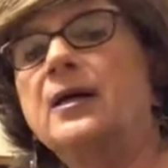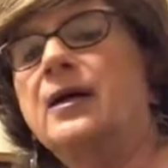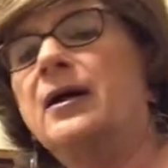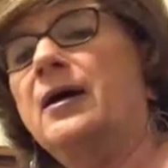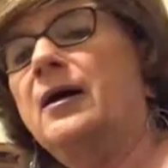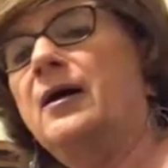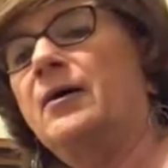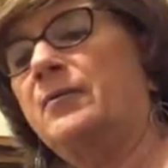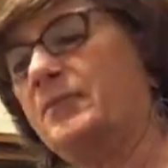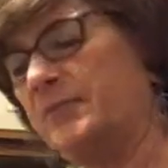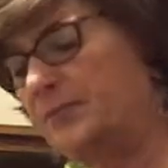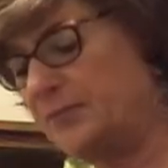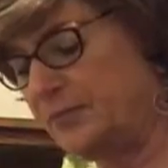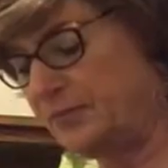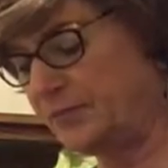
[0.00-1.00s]

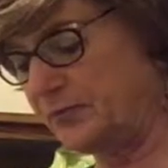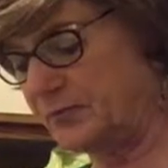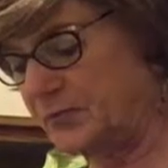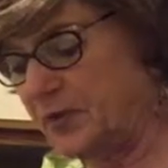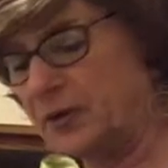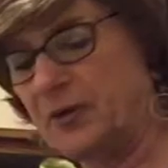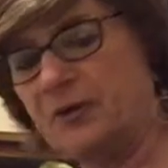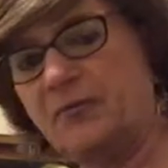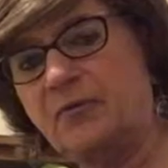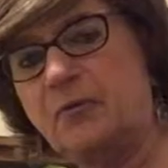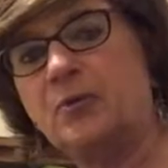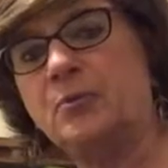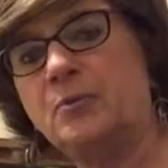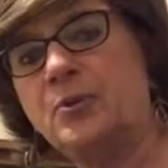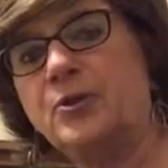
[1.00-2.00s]
If you
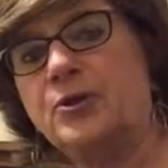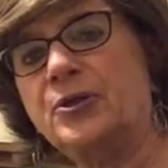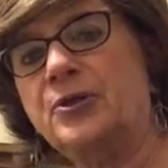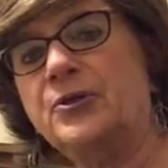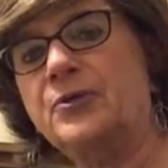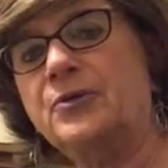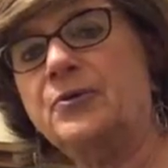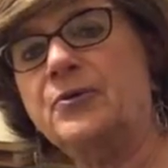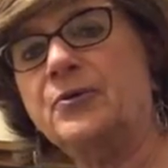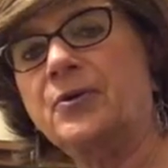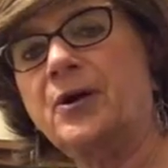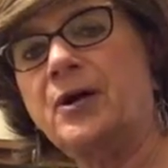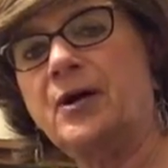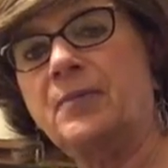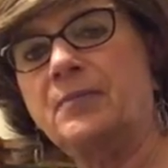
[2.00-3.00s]
want to put it in your
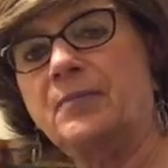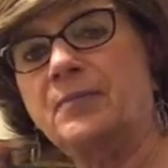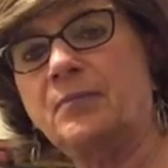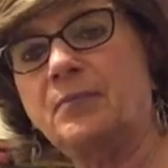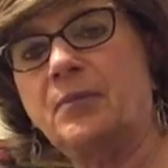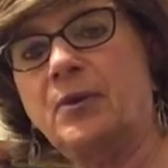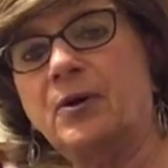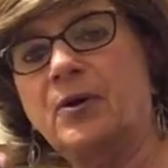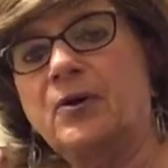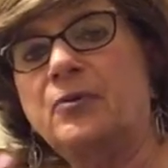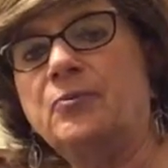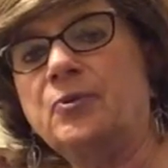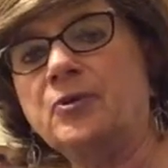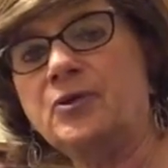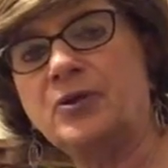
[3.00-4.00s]
bar and
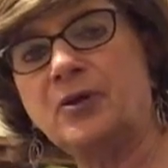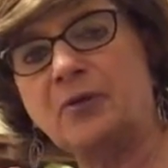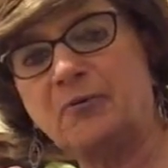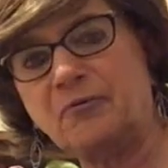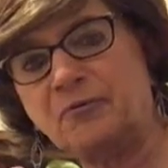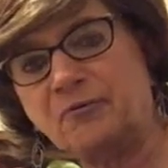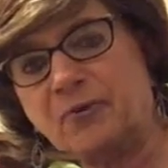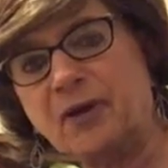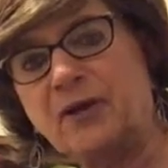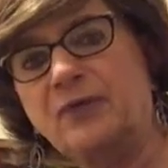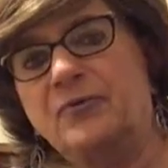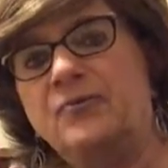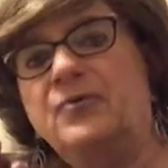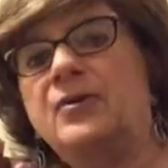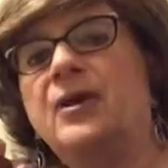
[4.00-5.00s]
you want to share it with
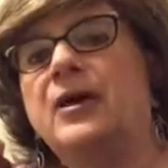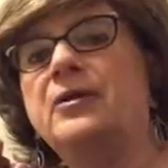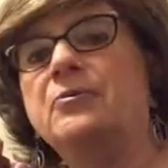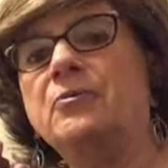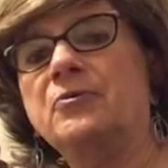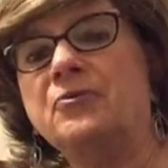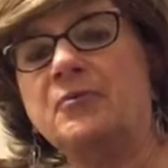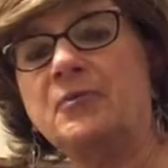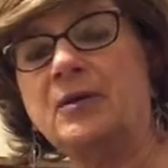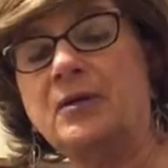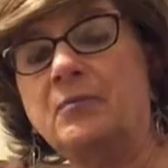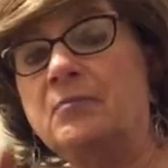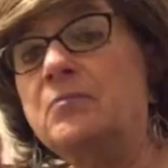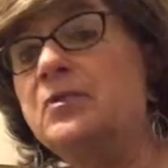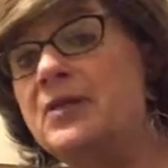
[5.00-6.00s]
friends and you want
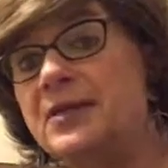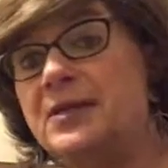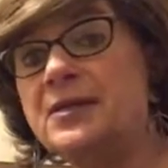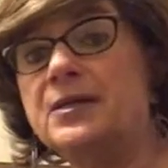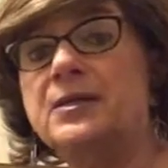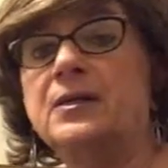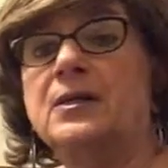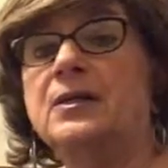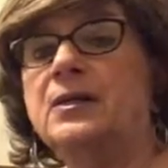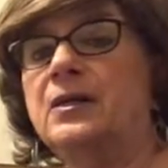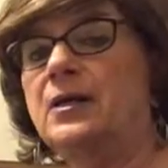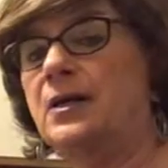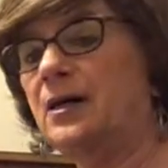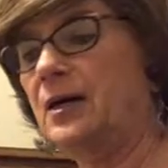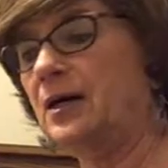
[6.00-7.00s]
something decent.
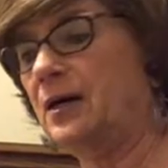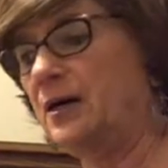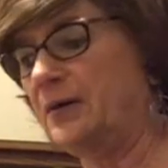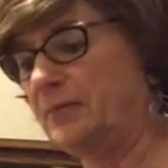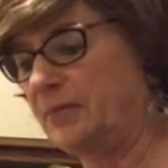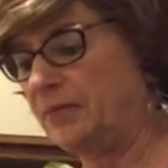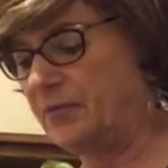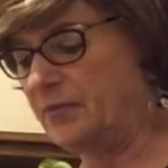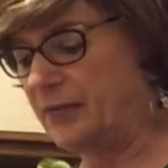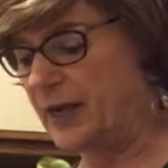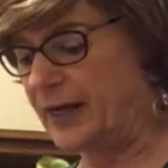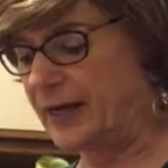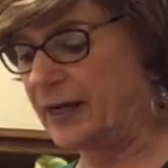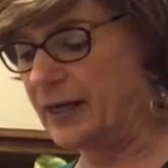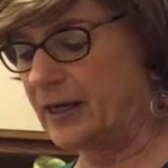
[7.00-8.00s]

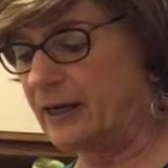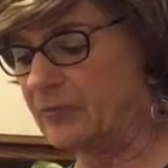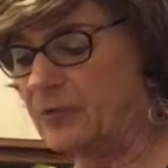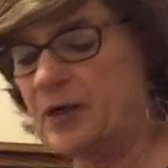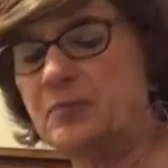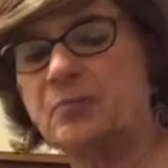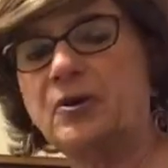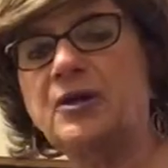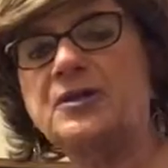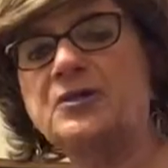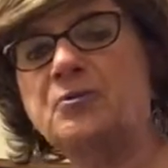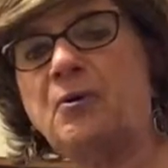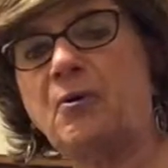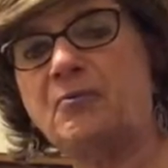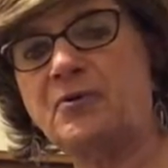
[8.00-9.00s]
I got Redbreast
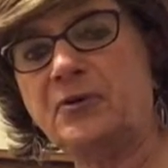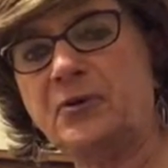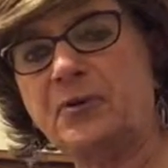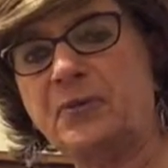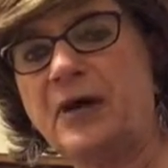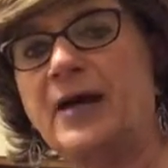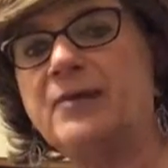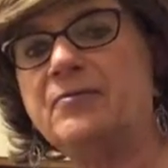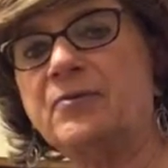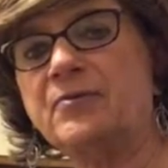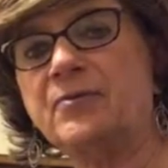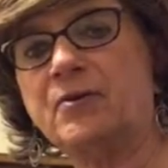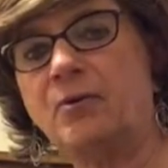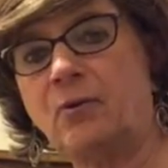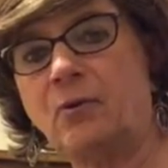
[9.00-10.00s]
12-year.
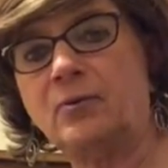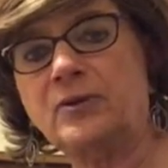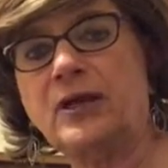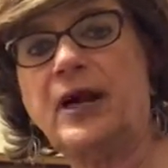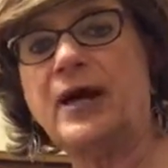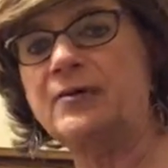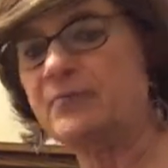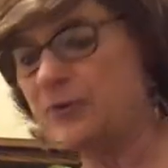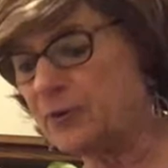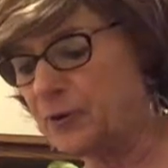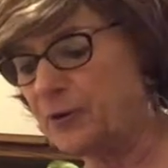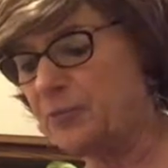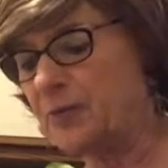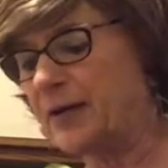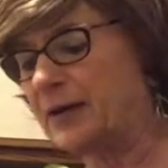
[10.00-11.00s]
I've
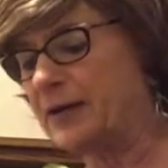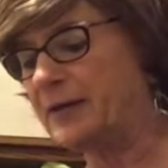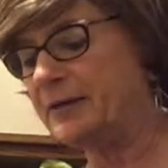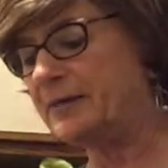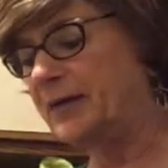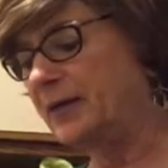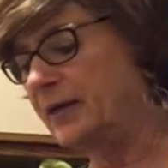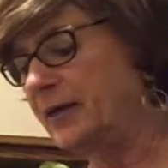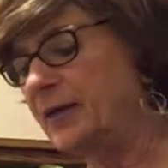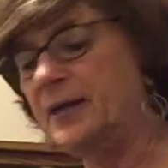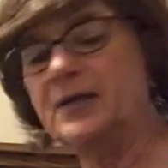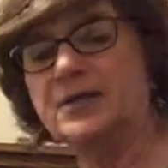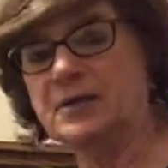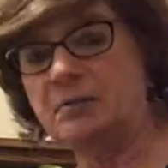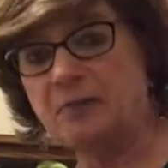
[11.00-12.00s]
heard about it.
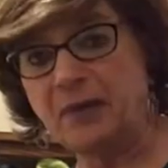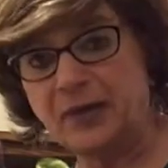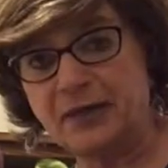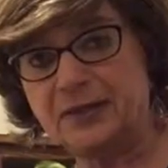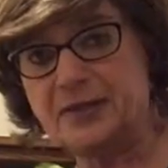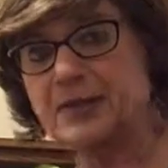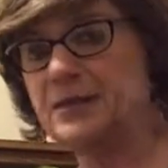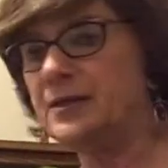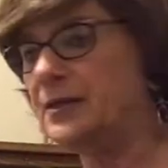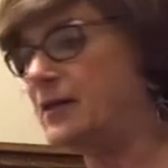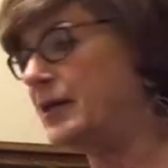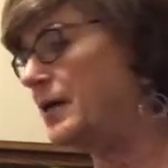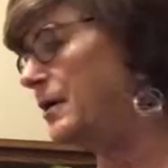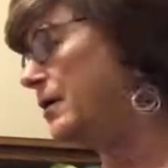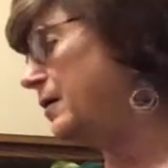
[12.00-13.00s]
It's amazing.
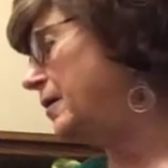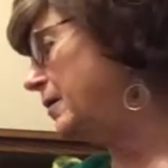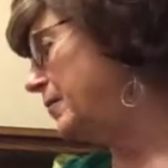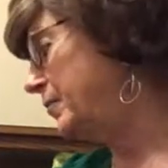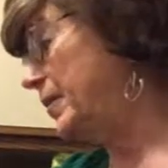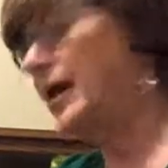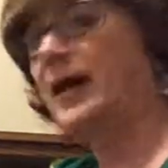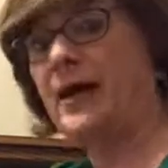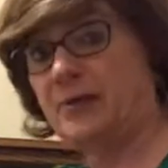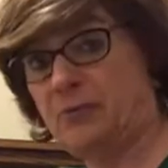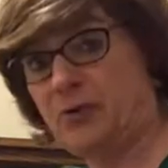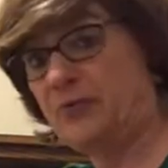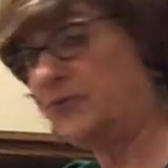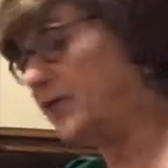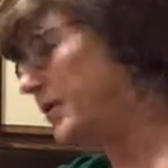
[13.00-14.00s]
I
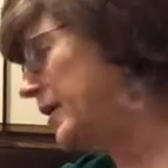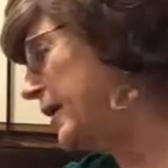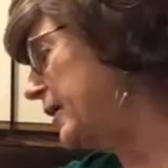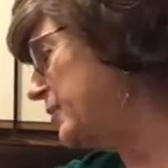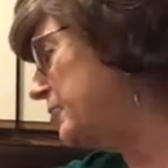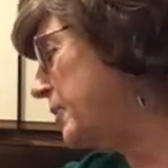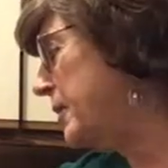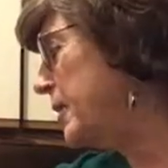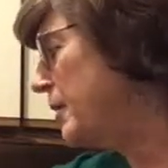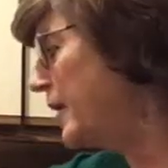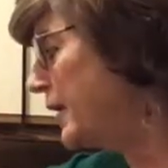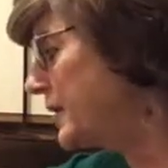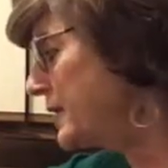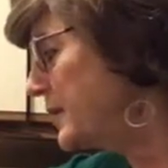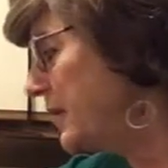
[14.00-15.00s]
will say that I tried it
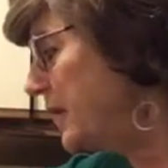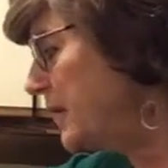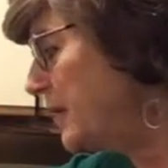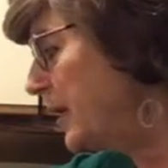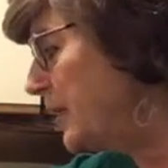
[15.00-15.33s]
last night.